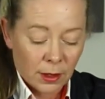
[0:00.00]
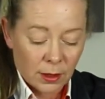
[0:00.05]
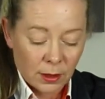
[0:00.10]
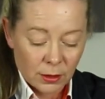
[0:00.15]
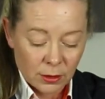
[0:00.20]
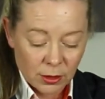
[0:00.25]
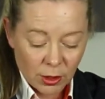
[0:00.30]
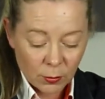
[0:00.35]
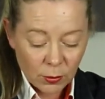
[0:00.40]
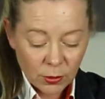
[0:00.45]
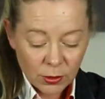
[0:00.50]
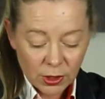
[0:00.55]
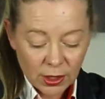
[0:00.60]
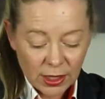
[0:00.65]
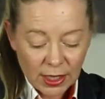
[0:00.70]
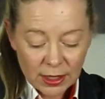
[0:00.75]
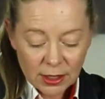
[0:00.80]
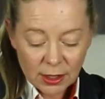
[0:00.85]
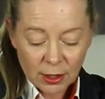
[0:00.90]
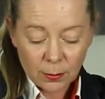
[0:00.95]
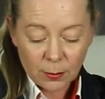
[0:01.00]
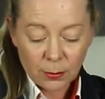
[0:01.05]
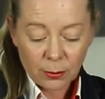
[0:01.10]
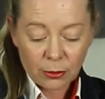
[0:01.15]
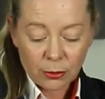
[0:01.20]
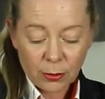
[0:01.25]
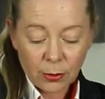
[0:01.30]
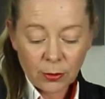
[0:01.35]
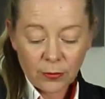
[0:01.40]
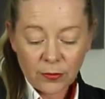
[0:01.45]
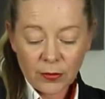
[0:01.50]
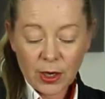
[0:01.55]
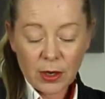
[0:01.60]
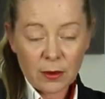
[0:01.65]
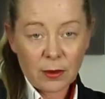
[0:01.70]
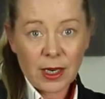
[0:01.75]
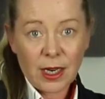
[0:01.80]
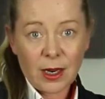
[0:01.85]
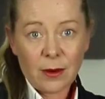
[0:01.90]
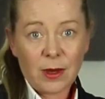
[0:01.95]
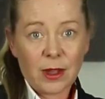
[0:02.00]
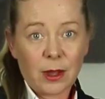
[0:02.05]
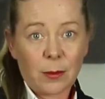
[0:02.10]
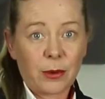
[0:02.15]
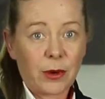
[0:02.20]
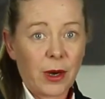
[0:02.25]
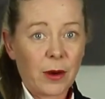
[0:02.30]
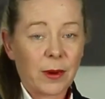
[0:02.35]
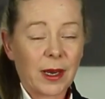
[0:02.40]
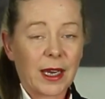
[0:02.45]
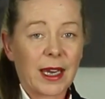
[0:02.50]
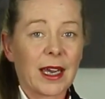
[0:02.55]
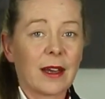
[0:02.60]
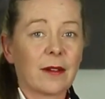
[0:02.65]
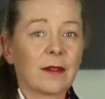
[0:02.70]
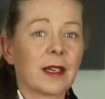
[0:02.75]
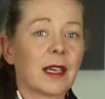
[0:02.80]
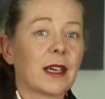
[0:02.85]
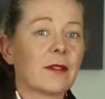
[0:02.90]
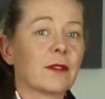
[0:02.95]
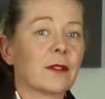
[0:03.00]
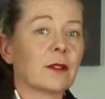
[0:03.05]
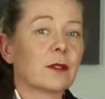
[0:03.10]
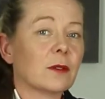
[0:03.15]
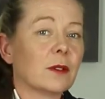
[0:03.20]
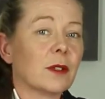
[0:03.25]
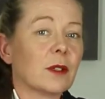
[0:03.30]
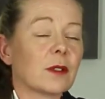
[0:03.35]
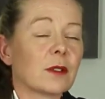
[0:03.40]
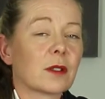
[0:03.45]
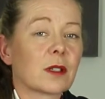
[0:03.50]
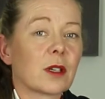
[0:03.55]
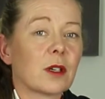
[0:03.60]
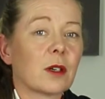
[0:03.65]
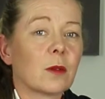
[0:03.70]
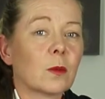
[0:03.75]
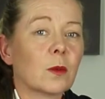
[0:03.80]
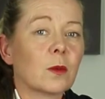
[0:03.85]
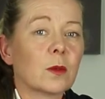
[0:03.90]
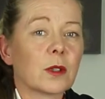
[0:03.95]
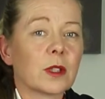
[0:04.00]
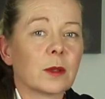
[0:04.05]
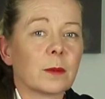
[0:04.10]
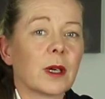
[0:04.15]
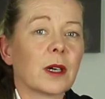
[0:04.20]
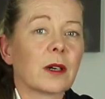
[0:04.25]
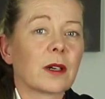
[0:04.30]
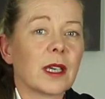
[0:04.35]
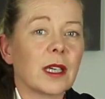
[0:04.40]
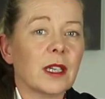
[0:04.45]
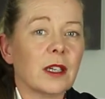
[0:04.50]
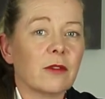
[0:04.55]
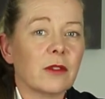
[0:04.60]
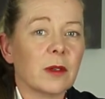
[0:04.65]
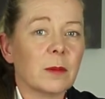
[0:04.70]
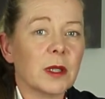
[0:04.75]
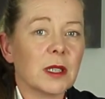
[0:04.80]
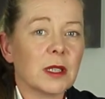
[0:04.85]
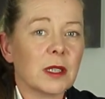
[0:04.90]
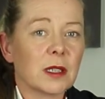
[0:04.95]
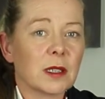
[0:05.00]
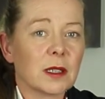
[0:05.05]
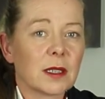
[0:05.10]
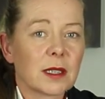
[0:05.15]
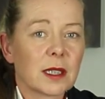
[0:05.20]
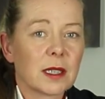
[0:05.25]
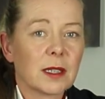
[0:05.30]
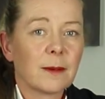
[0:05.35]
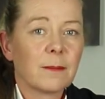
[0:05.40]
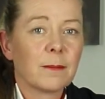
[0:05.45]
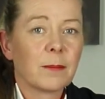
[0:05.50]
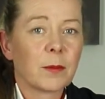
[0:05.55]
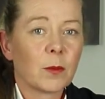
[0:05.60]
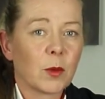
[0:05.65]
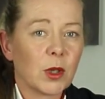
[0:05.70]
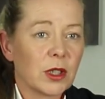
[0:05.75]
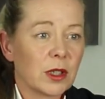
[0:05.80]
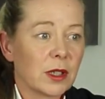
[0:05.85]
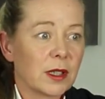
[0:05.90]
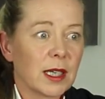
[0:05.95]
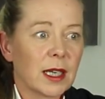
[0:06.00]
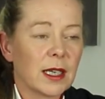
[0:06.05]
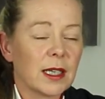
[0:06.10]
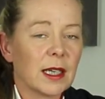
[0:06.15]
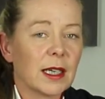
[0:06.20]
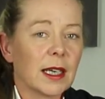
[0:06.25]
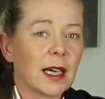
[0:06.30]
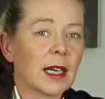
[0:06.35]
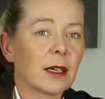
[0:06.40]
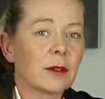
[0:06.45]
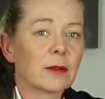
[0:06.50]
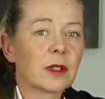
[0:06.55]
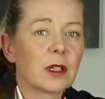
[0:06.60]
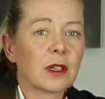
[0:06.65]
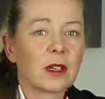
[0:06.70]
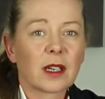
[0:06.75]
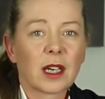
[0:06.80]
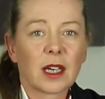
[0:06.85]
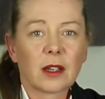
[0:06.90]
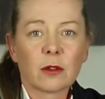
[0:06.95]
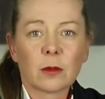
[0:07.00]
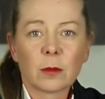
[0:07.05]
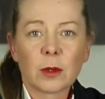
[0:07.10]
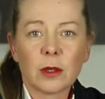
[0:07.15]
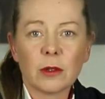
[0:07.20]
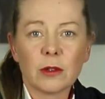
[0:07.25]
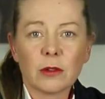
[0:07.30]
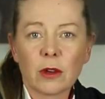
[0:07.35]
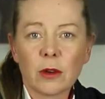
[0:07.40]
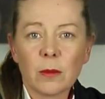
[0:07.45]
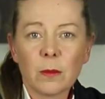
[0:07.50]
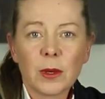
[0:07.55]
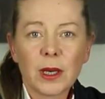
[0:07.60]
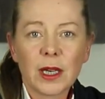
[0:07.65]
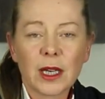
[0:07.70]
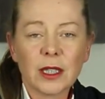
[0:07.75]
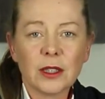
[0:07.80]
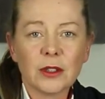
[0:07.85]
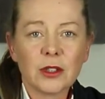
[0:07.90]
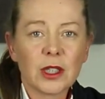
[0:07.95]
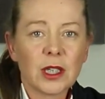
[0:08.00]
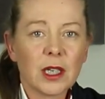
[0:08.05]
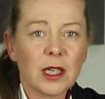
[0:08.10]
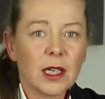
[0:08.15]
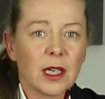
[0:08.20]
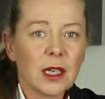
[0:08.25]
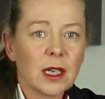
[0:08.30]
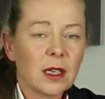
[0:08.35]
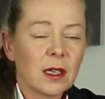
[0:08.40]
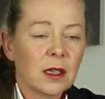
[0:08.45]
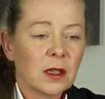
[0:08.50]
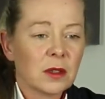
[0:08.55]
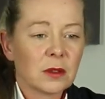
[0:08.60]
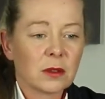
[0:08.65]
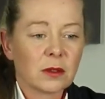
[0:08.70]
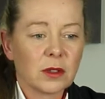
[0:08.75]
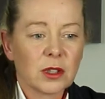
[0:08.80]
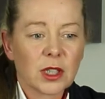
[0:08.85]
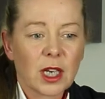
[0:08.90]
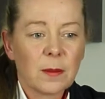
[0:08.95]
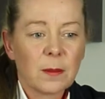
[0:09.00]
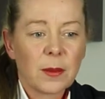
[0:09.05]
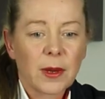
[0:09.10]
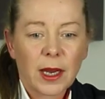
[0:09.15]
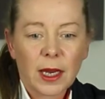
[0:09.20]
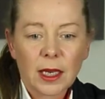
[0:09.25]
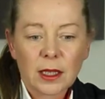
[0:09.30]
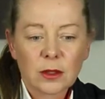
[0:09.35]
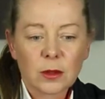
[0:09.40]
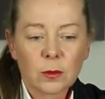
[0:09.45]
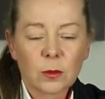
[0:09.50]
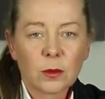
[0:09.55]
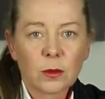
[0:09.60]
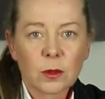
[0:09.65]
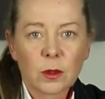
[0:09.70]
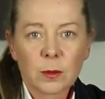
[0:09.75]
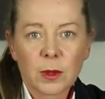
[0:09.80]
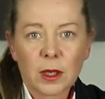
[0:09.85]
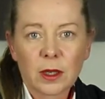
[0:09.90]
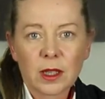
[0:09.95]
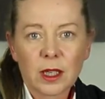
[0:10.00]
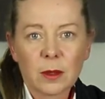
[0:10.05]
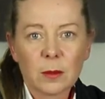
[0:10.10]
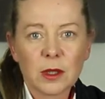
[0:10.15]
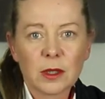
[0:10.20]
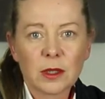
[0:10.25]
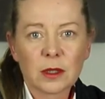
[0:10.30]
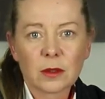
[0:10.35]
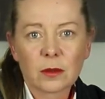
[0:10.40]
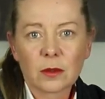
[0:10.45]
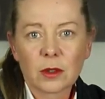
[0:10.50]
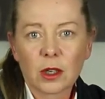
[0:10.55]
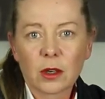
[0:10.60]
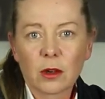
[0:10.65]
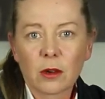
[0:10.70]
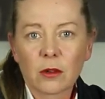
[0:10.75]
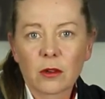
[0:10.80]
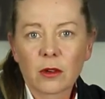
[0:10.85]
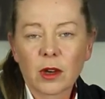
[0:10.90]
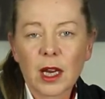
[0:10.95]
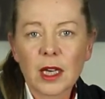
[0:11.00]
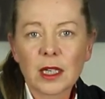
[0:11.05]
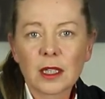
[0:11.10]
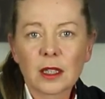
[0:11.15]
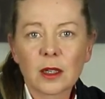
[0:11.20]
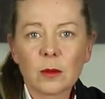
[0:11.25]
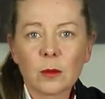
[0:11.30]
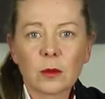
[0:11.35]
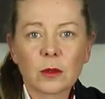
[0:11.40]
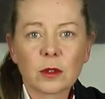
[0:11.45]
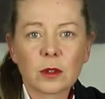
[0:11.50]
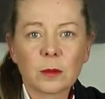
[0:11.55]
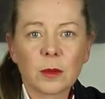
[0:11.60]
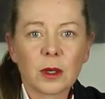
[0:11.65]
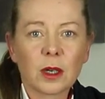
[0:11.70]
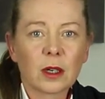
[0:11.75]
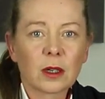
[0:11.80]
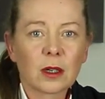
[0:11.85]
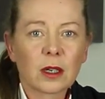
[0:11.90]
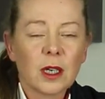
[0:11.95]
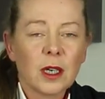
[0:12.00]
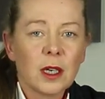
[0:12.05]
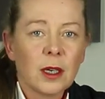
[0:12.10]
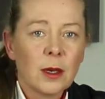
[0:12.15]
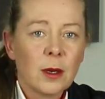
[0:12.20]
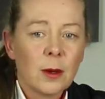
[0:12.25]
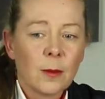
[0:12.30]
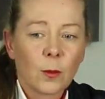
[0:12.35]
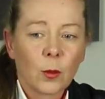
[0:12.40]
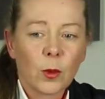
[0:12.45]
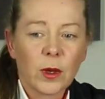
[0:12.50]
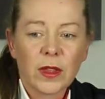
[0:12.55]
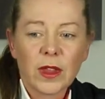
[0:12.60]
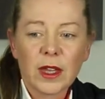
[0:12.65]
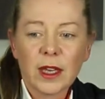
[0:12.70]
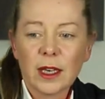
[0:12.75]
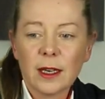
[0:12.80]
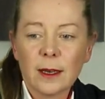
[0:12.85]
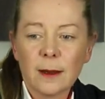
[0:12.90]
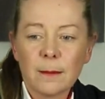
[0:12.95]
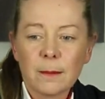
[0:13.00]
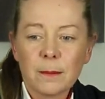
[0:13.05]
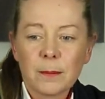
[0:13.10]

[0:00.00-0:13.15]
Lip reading: So once you get to the portfolio and the pro account level, you can start watermarking your images, which is sending out. So you can either upload your own PNG or JPEG to watermark the images, or you can create a watermark within